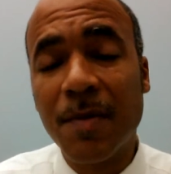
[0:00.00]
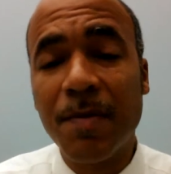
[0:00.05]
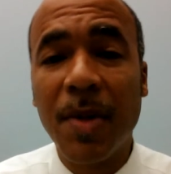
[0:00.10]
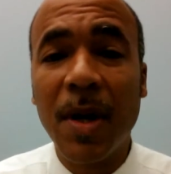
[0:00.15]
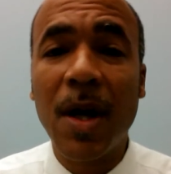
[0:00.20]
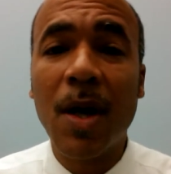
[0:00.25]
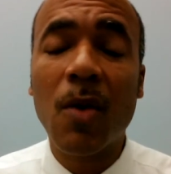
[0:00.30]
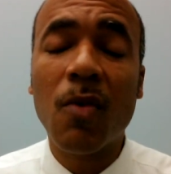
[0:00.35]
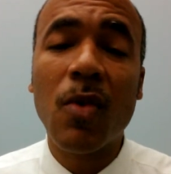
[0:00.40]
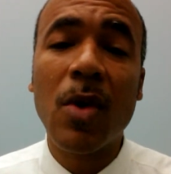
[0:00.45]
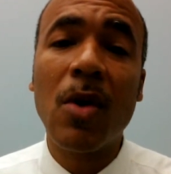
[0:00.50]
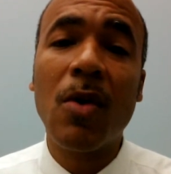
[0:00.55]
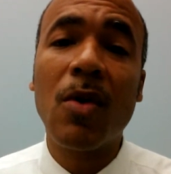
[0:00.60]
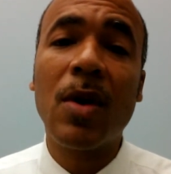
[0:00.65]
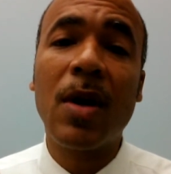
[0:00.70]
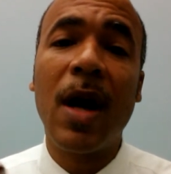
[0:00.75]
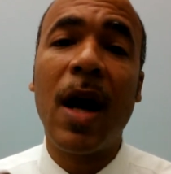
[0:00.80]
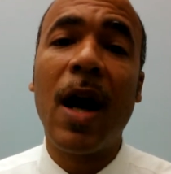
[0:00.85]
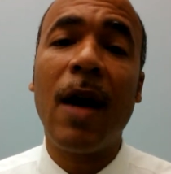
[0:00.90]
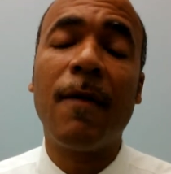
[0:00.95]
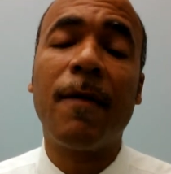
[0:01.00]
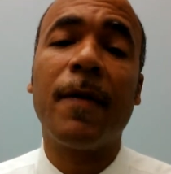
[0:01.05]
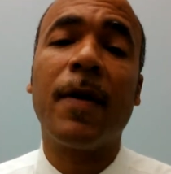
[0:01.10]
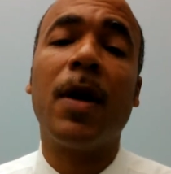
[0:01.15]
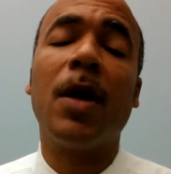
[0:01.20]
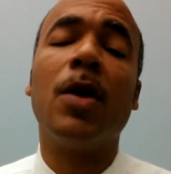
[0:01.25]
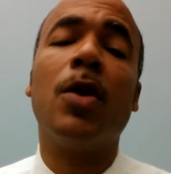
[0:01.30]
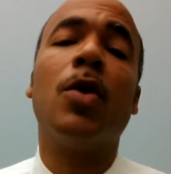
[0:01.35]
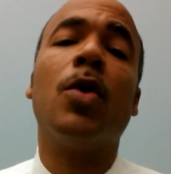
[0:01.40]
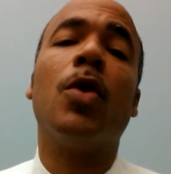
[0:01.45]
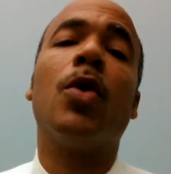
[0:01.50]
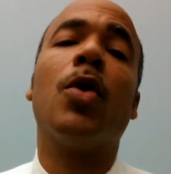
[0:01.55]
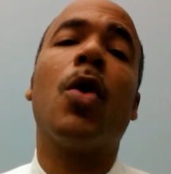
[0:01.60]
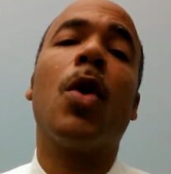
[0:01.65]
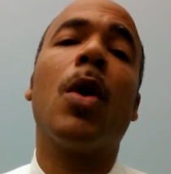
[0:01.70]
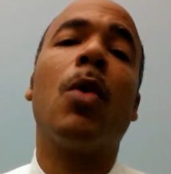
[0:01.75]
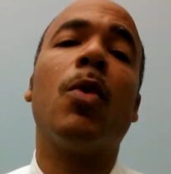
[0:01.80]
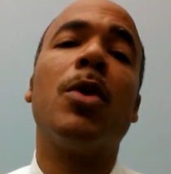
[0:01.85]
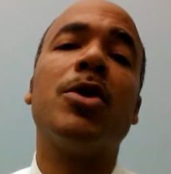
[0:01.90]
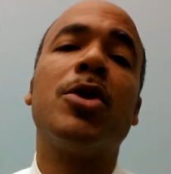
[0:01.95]
being real confident,
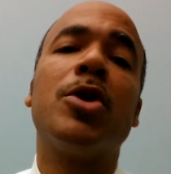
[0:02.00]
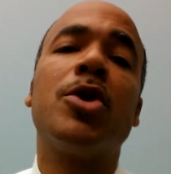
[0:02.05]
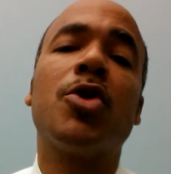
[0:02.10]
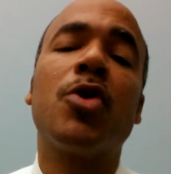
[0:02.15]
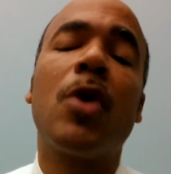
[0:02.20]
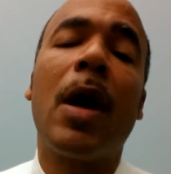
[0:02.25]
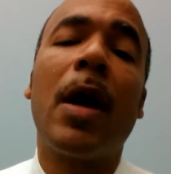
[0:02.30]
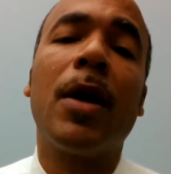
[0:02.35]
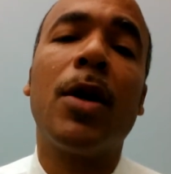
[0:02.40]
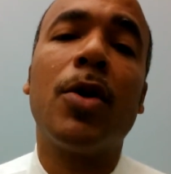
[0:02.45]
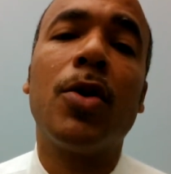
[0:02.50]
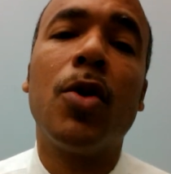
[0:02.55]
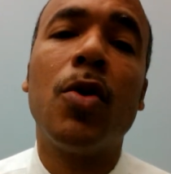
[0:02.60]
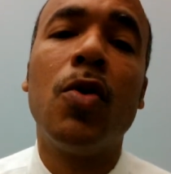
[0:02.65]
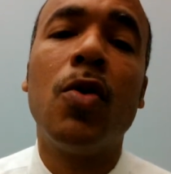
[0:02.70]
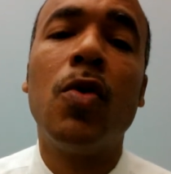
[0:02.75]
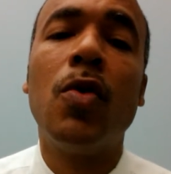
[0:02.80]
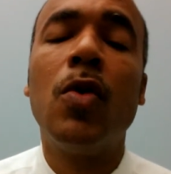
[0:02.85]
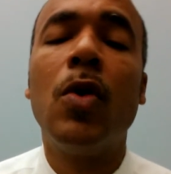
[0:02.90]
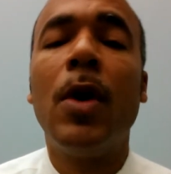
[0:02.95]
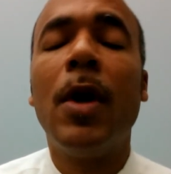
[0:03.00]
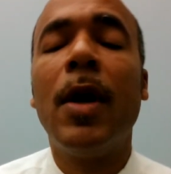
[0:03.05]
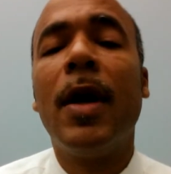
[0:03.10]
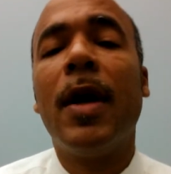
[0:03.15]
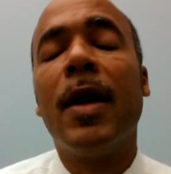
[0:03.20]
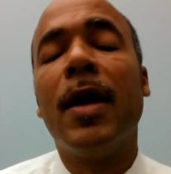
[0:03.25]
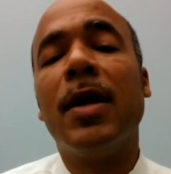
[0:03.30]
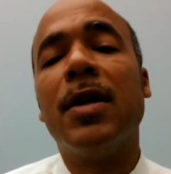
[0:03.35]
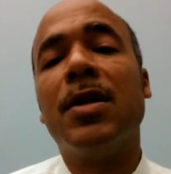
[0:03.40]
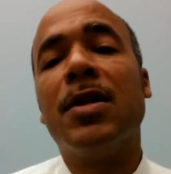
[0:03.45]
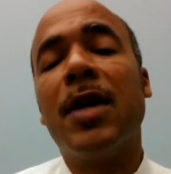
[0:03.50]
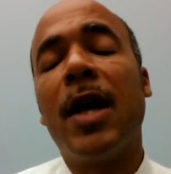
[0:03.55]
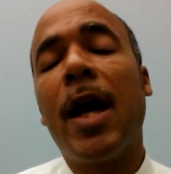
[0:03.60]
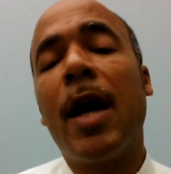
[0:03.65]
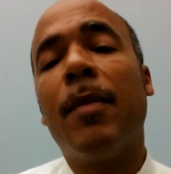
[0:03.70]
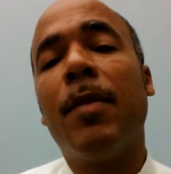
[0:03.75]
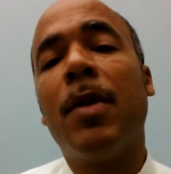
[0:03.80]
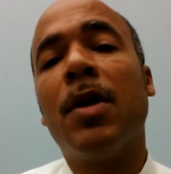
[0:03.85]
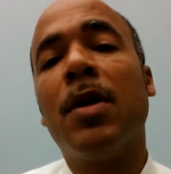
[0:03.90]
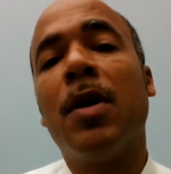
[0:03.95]
knowing what you're trying to do,
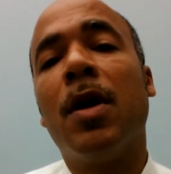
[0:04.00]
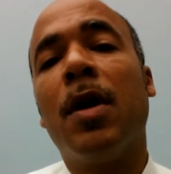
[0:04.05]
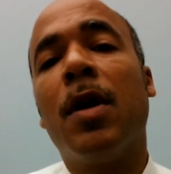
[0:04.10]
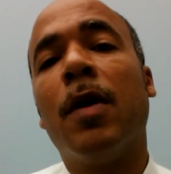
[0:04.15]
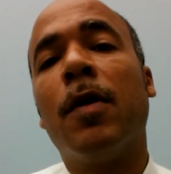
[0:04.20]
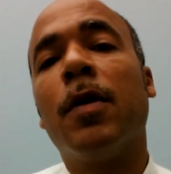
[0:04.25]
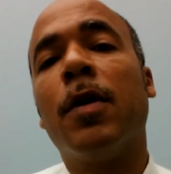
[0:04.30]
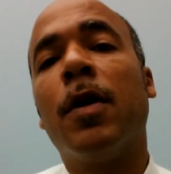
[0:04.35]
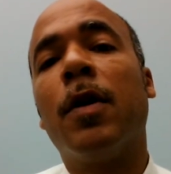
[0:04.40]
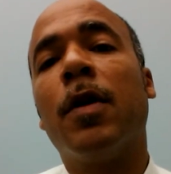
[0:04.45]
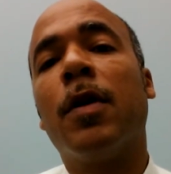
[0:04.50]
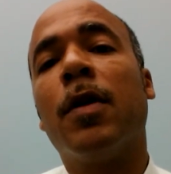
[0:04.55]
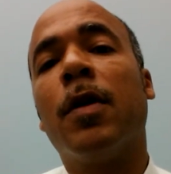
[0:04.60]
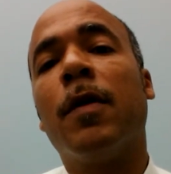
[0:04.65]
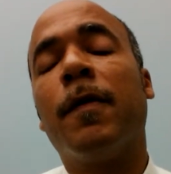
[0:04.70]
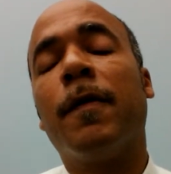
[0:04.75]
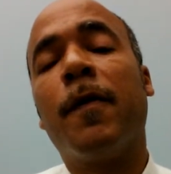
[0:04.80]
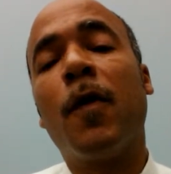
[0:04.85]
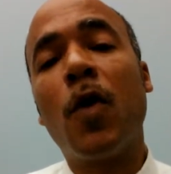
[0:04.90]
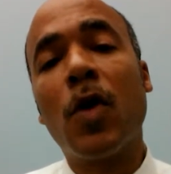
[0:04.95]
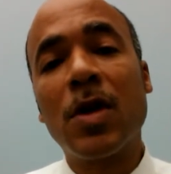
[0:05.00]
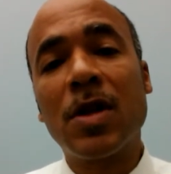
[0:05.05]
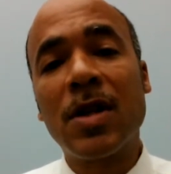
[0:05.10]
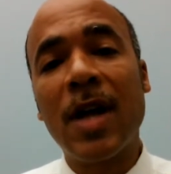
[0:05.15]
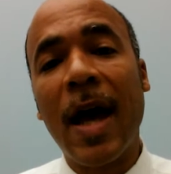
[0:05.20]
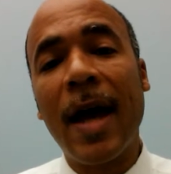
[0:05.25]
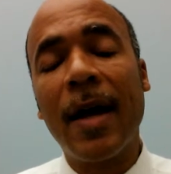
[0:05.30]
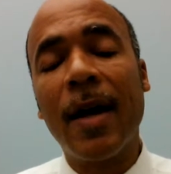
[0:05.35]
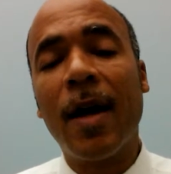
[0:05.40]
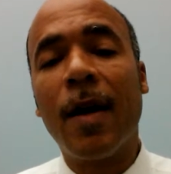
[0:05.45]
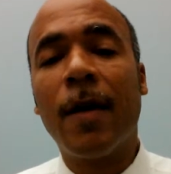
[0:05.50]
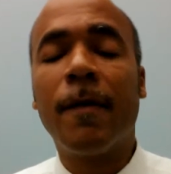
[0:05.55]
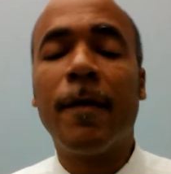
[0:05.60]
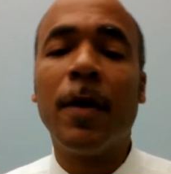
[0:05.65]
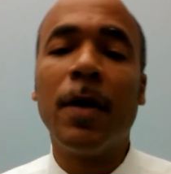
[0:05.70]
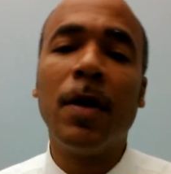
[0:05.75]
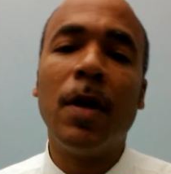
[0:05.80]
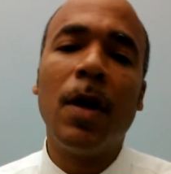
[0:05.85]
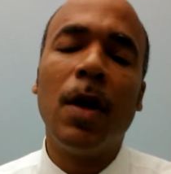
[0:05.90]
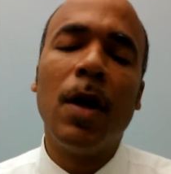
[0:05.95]
examine the foresight of
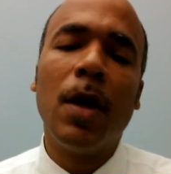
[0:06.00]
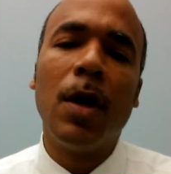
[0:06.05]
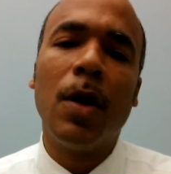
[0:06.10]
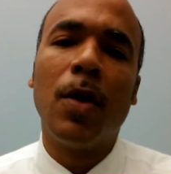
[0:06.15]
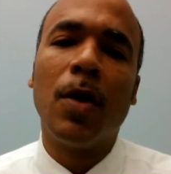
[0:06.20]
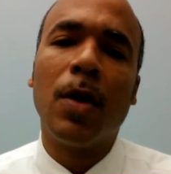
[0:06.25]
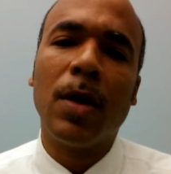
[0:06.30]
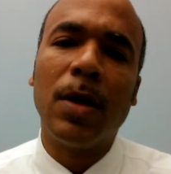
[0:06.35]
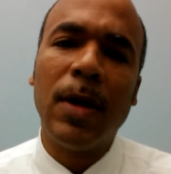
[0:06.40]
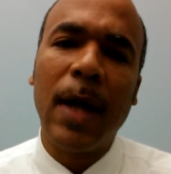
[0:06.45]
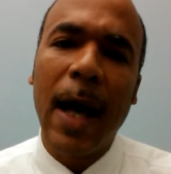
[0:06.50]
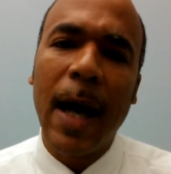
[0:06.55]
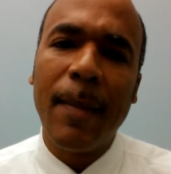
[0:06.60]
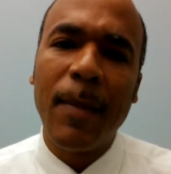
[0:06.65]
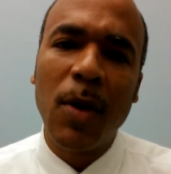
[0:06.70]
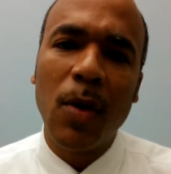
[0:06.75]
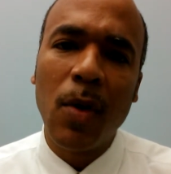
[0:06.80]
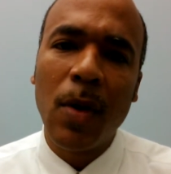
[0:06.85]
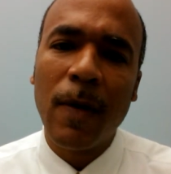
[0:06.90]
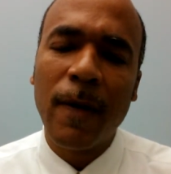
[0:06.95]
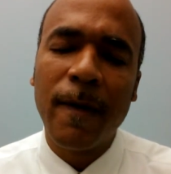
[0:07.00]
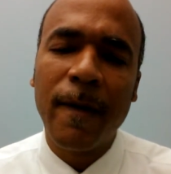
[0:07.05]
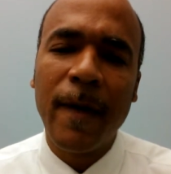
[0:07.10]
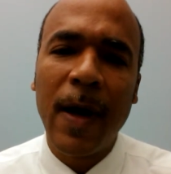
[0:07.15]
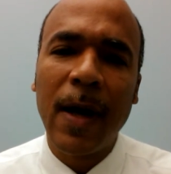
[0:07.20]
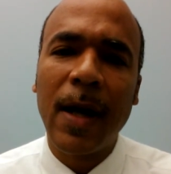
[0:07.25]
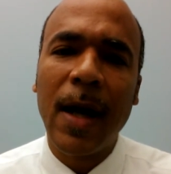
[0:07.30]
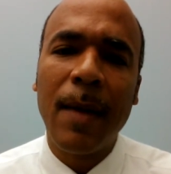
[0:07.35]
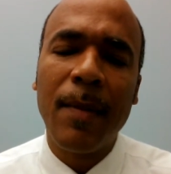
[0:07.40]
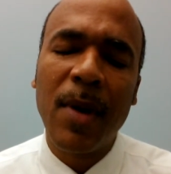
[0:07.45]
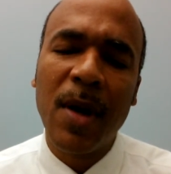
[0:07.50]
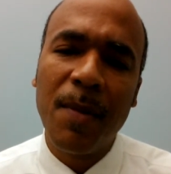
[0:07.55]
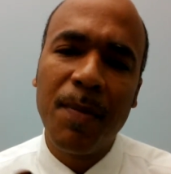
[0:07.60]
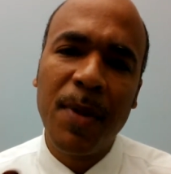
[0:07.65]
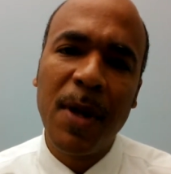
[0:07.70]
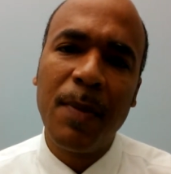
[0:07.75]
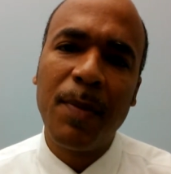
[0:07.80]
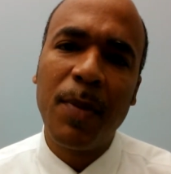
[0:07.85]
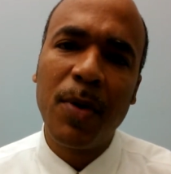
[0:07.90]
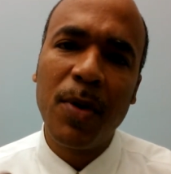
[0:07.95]
it, the domino effect, how many
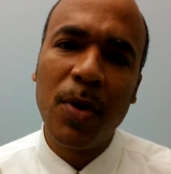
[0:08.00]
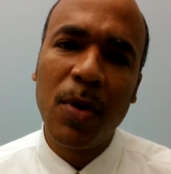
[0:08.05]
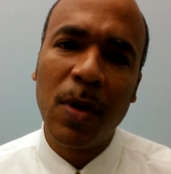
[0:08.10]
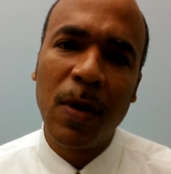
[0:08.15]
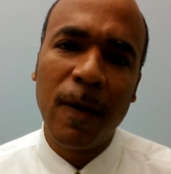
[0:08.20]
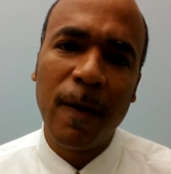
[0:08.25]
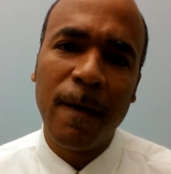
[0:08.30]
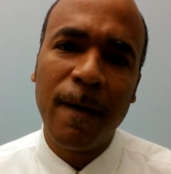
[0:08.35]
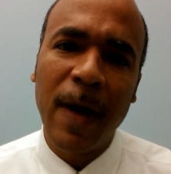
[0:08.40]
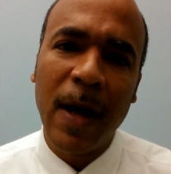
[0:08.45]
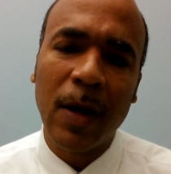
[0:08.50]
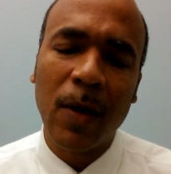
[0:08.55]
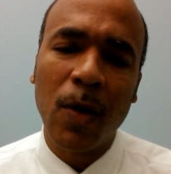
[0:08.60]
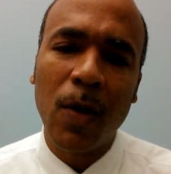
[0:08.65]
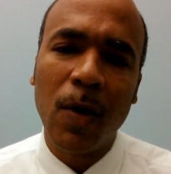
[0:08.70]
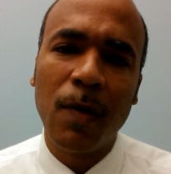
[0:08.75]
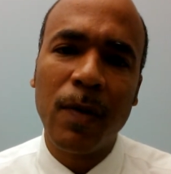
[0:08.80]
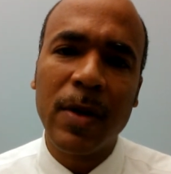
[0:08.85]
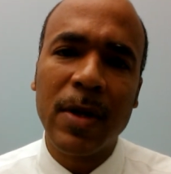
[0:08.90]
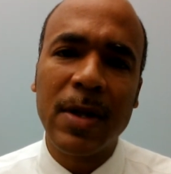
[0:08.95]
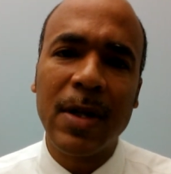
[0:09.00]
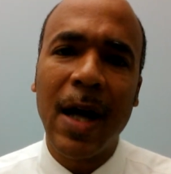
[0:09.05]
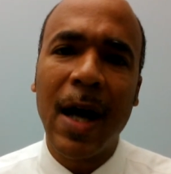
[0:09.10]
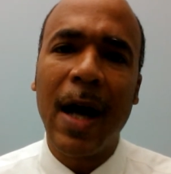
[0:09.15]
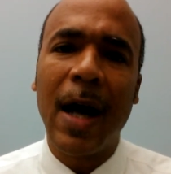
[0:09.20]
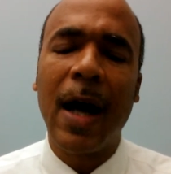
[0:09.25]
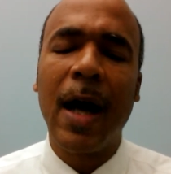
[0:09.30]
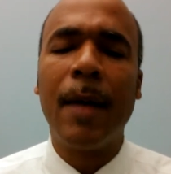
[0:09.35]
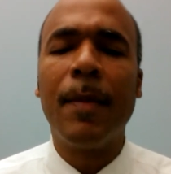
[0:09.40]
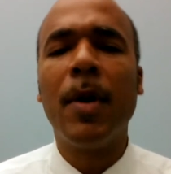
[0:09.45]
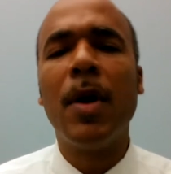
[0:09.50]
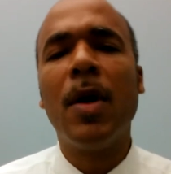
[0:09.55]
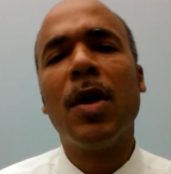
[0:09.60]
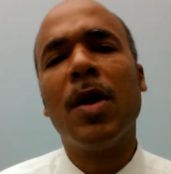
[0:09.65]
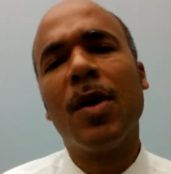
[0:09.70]
people you will affect over time.